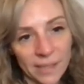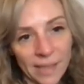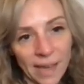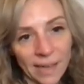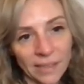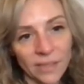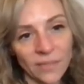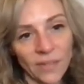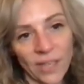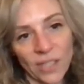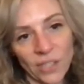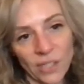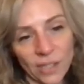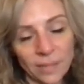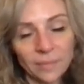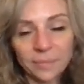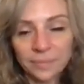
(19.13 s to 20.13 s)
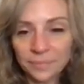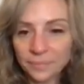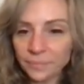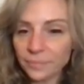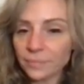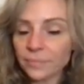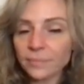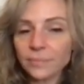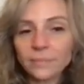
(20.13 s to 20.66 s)
activation
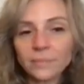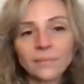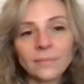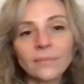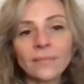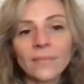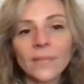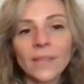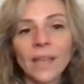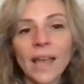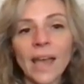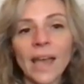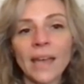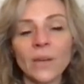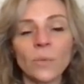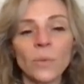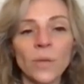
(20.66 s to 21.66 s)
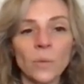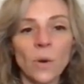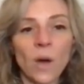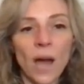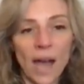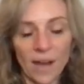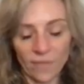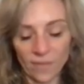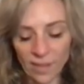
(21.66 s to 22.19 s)
and we will
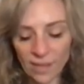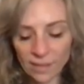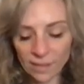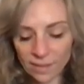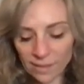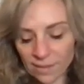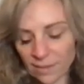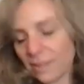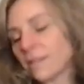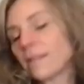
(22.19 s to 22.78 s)
have this.